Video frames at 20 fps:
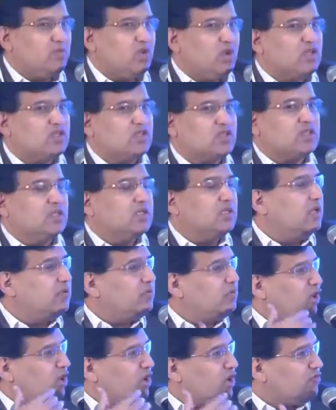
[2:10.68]
was there
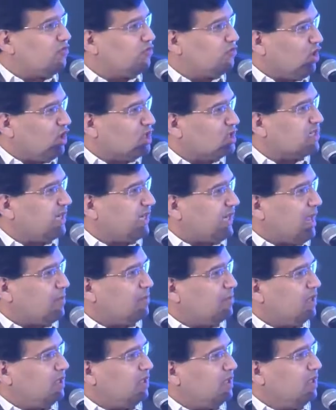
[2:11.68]
were a lot of frauds that
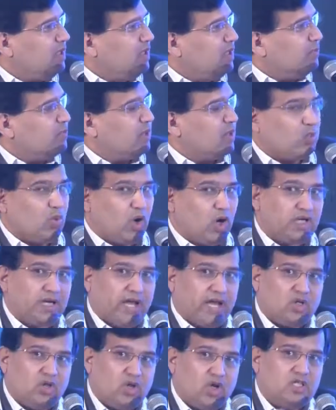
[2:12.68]
happened, but what
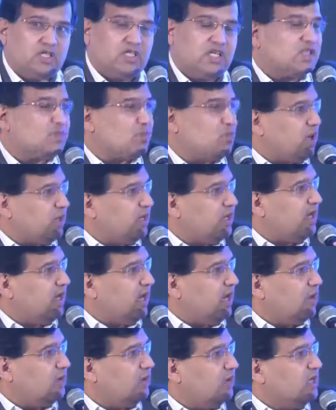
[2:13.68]
technology has brought in
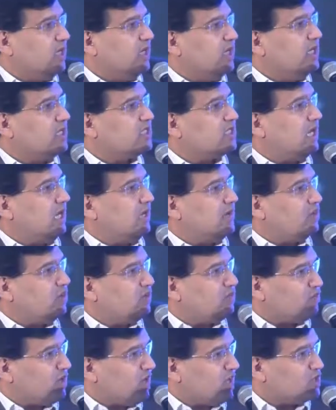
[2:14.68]
now is the level
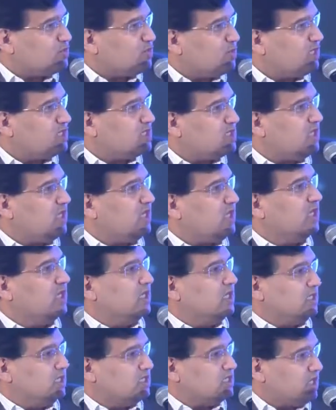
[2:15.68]
of transparency,
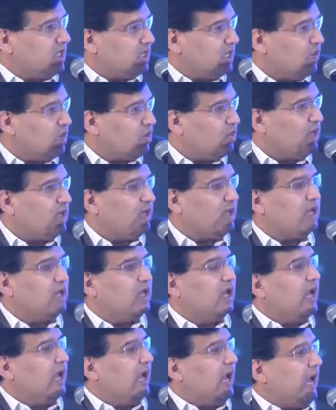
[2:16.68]
the
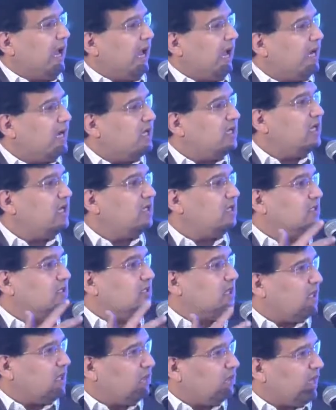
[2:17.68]
security, and the
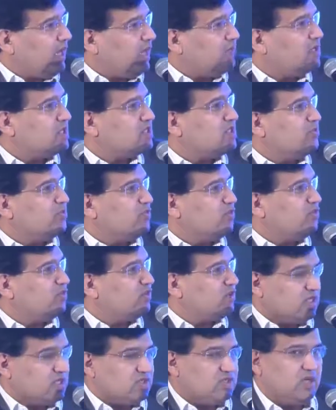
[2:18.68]
turnaround time has
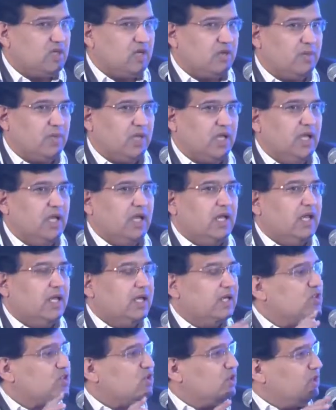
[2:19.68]
improved considerably.
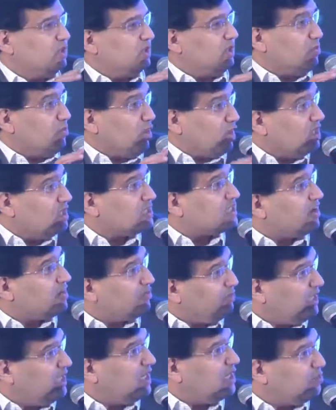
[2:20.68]
So the models
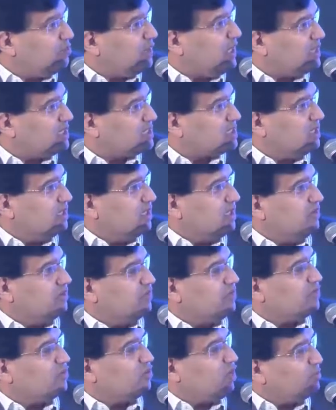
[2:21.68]
have been in place.
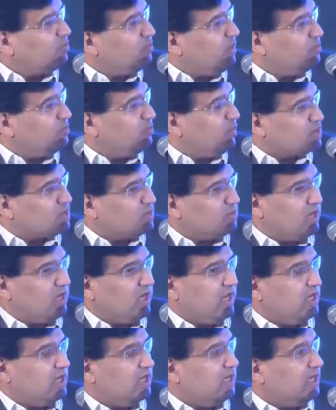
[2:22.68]
We have not been
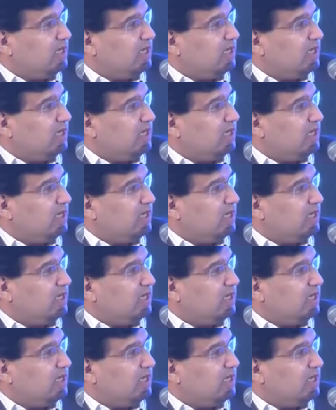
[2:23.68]
possibly